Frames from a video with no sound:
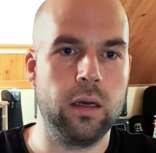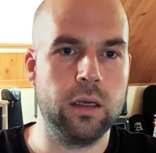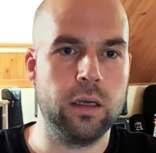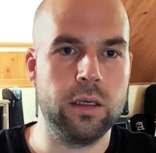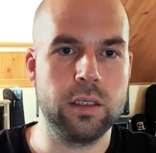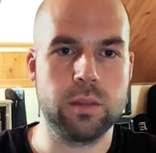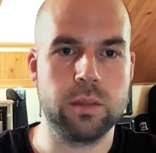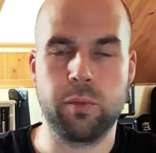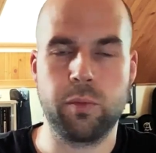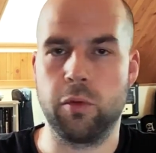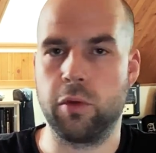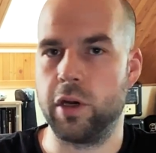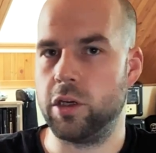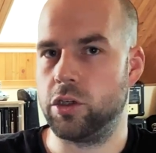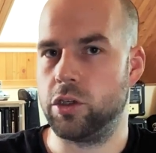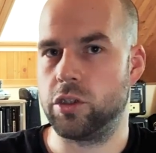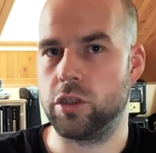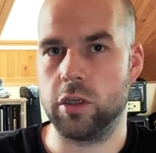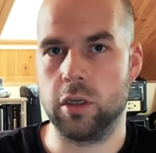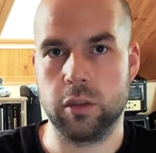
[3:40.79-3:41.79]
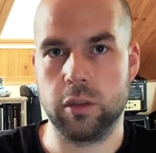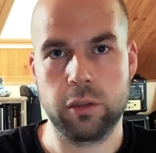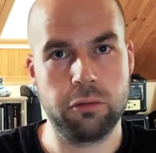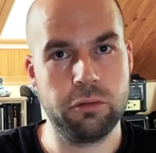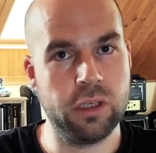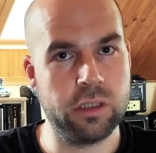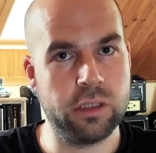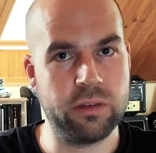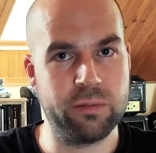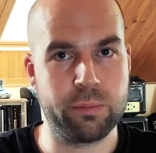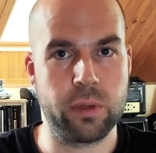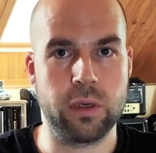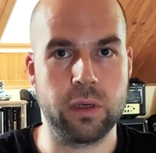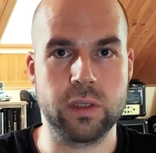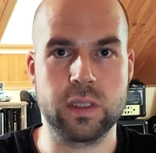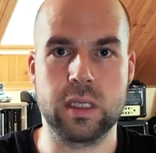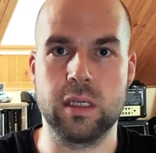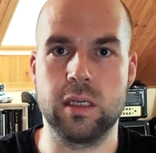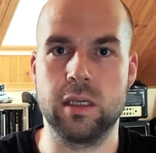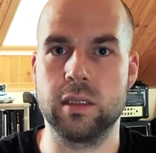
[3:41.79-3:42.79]
inspiration, creative
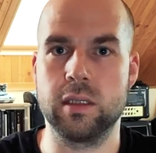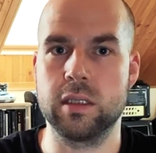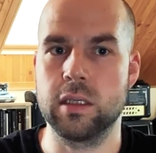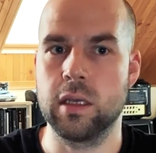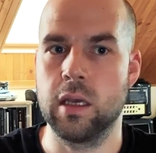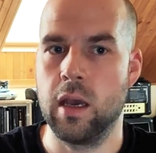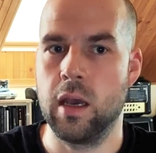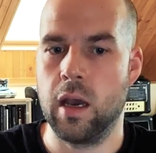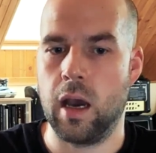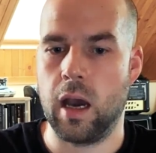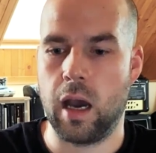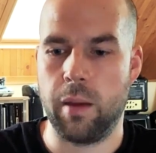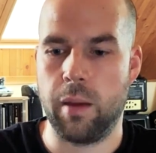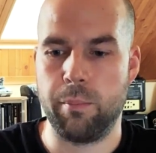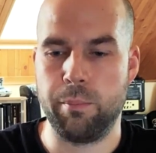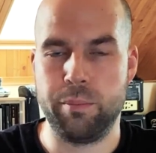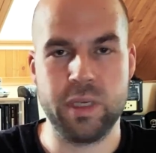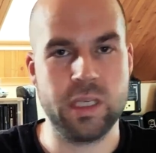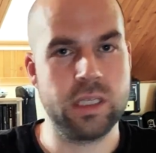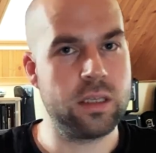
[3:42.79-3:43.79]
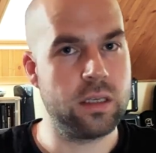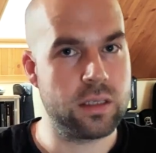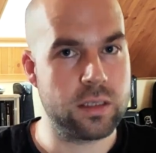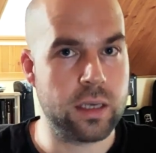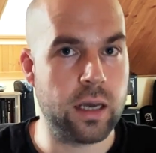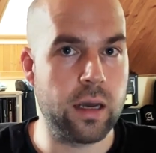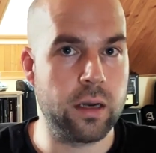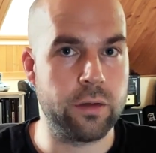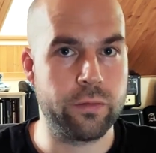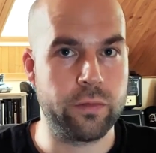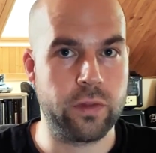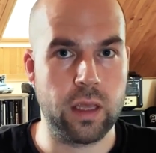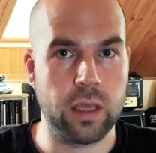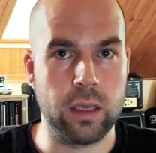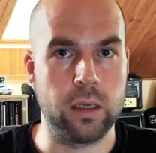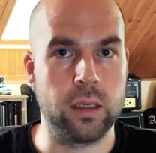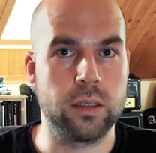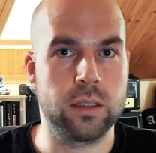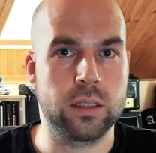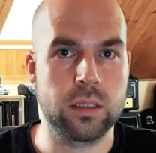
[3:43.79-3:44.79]
process, business side of
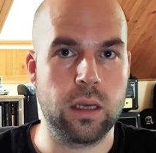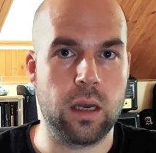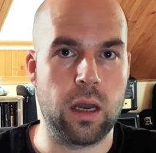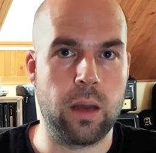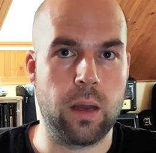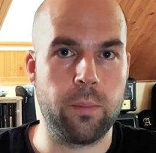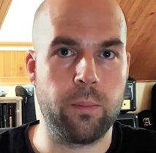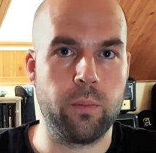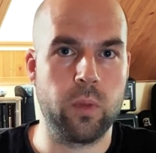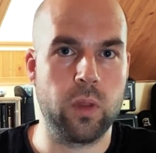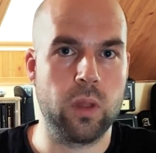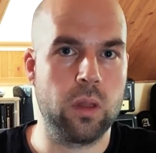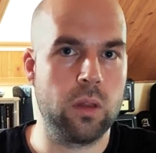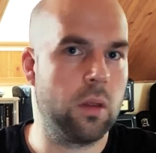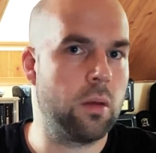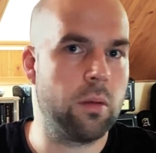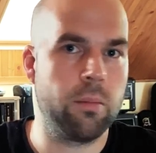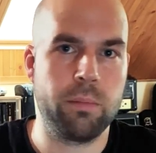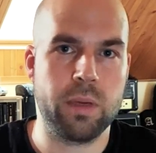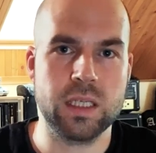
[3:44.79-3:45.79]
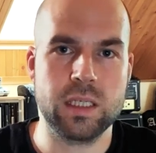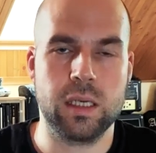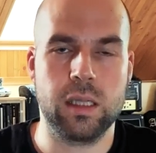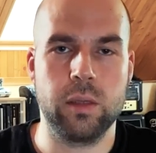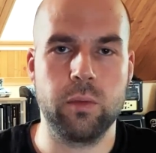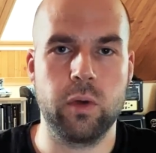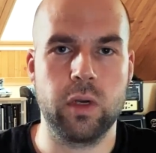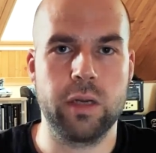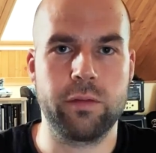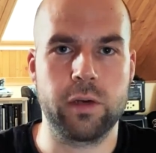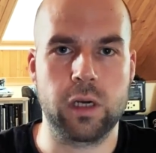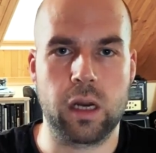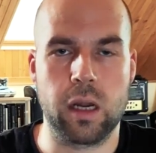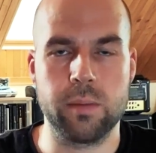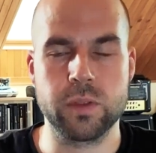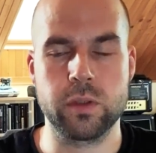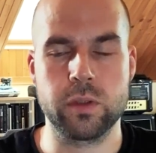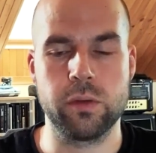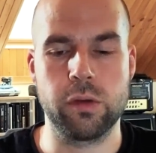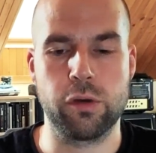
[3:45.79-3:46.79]
things, basically whatever
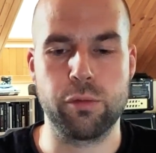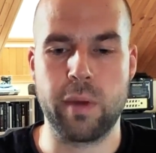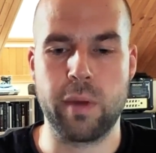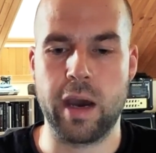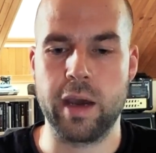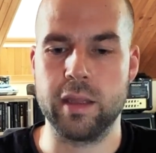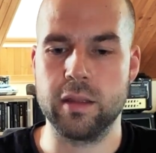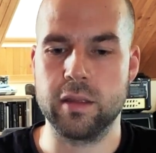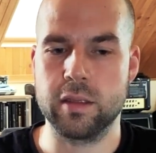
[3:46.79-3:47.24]
comes to your mind.